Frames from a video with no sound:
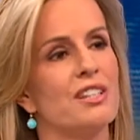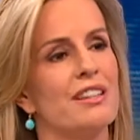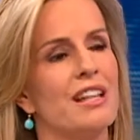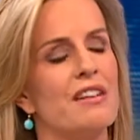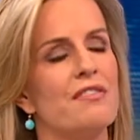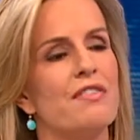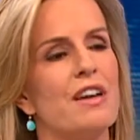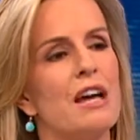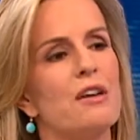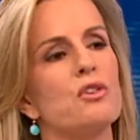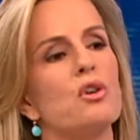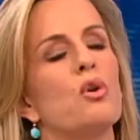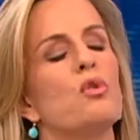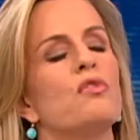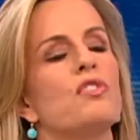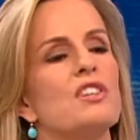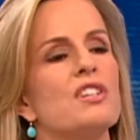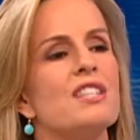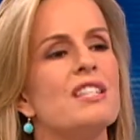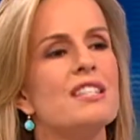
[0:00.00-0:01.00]
And they found
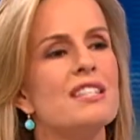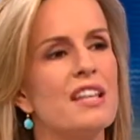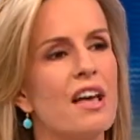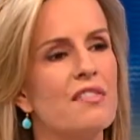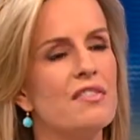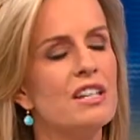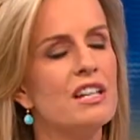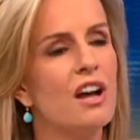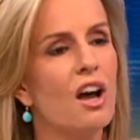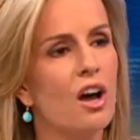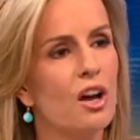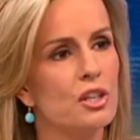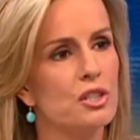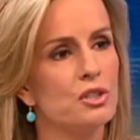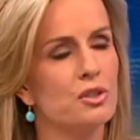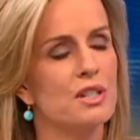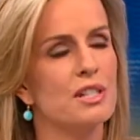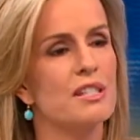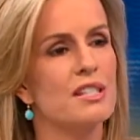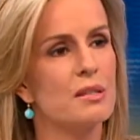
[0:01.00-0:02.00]
over
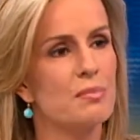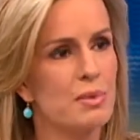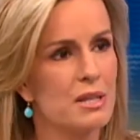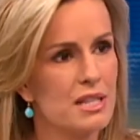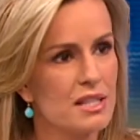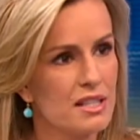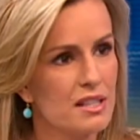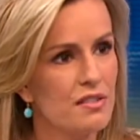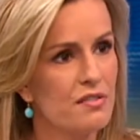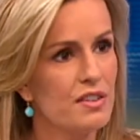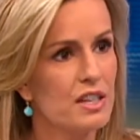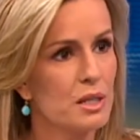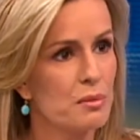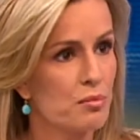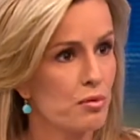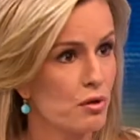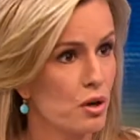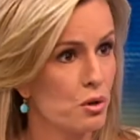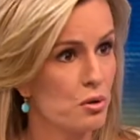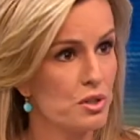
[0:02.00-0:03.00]
700 specific
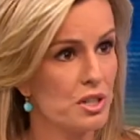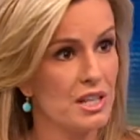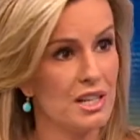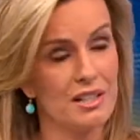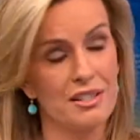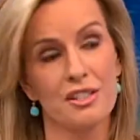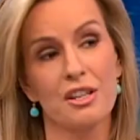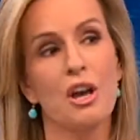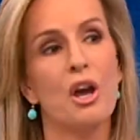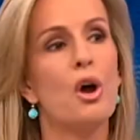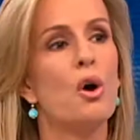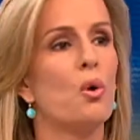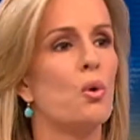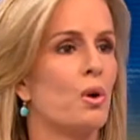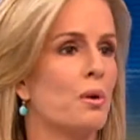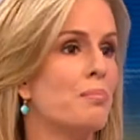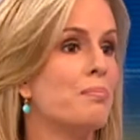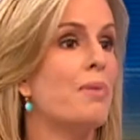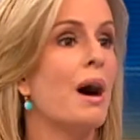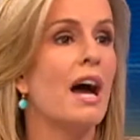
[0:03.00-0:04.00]
proteins
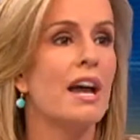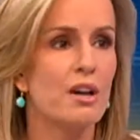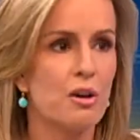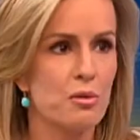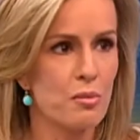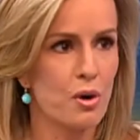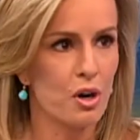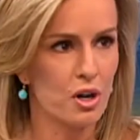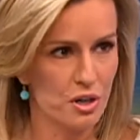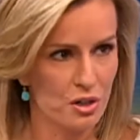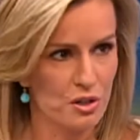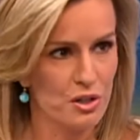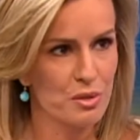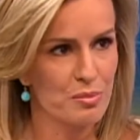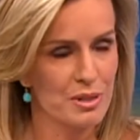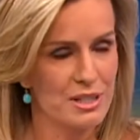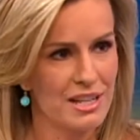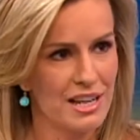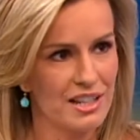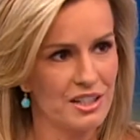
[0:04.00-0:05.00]
or biomarkers
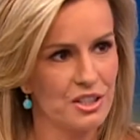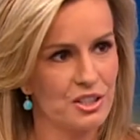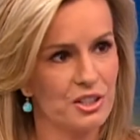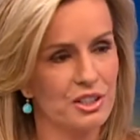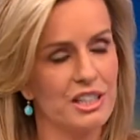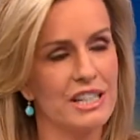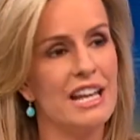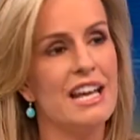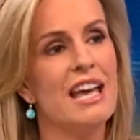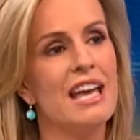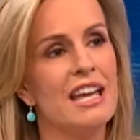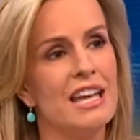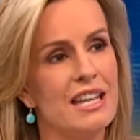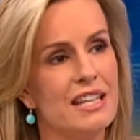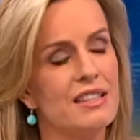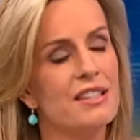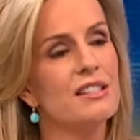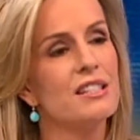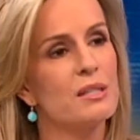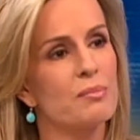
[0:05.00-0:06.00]
potentially
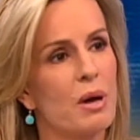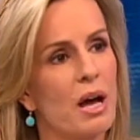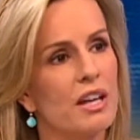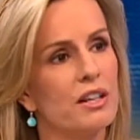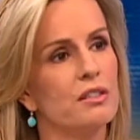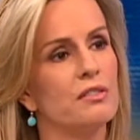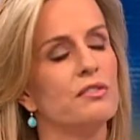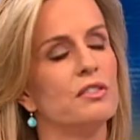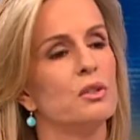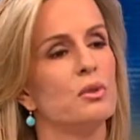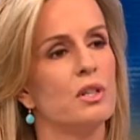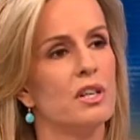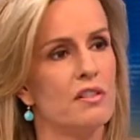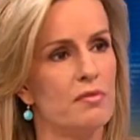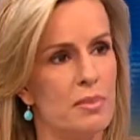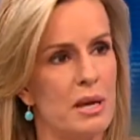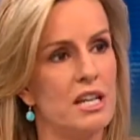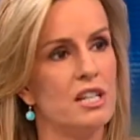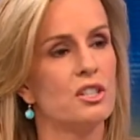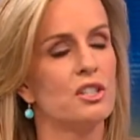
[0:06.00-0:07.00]
in the spinal fluid of
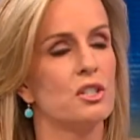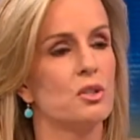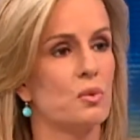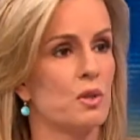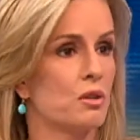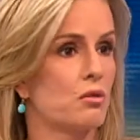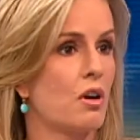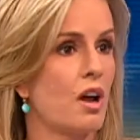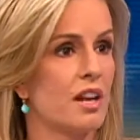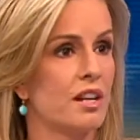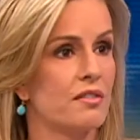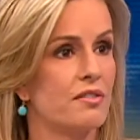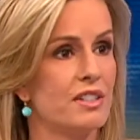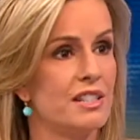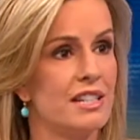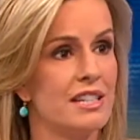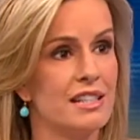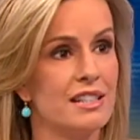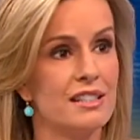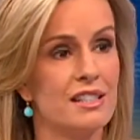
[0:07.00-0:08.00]
patients with chronic
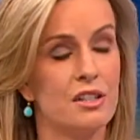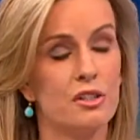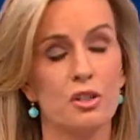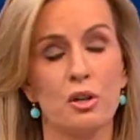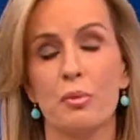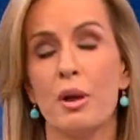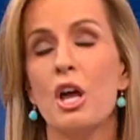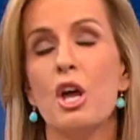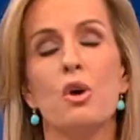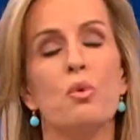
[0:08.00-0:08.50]
fatigue syndrome,